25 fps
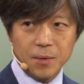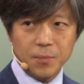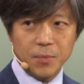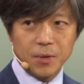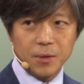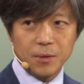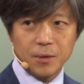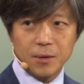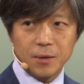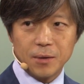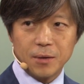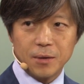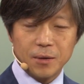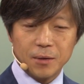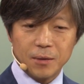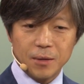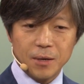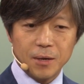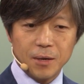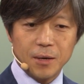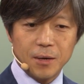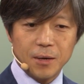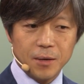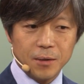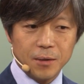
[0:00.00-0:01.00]
I mean
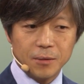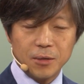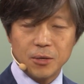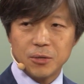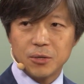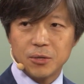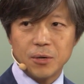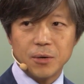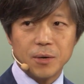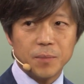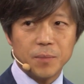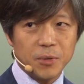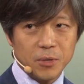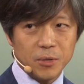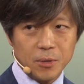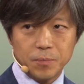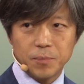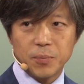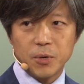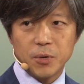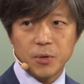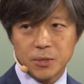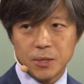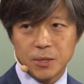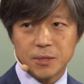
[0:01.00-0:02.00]
the digital
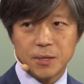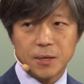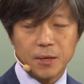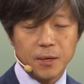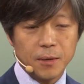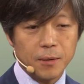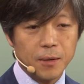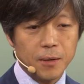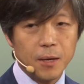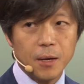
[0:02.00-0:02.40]
imaging processing.